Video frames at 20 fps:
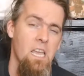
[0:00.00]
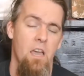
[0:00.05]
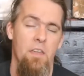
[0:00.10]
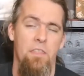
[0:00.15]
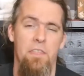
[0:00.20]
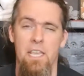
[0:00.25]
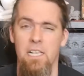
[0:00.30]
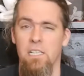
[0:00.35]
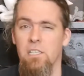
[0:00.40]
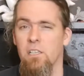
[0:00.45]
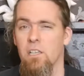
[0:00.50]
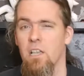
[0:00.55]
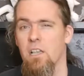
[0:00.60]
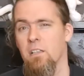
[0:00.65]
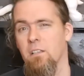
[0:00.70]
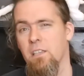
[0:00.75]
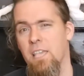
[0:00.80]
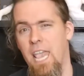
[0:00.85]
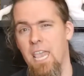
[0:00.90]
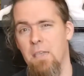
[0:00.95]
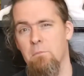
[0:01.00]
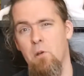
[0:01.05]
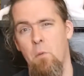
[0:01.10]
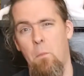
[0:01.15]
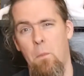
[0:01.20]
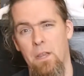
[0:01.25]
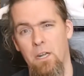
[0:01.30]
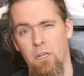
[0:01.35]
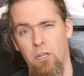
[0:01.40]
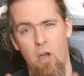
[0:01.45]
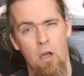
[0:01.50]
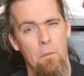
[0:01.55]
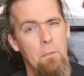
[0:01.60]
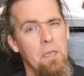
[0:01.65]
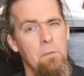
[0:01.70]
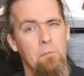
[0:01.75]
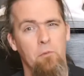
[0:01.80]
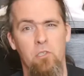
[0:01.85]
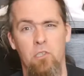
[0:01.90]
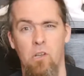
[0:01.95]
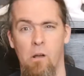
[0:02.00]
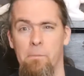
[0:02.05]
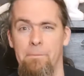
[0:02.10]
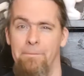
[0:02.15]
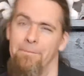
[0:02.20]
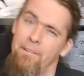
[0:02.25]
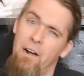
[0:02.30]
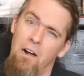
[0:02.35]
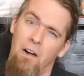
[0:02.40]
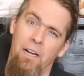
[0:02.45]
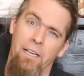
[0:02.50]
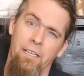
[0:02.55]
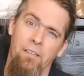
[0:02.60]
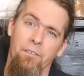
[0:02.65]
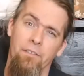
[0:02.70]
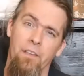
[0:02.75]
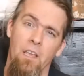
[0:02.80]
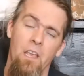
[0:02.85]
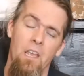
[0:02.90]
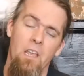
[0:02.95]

are things that came up in a lot of people's top 5.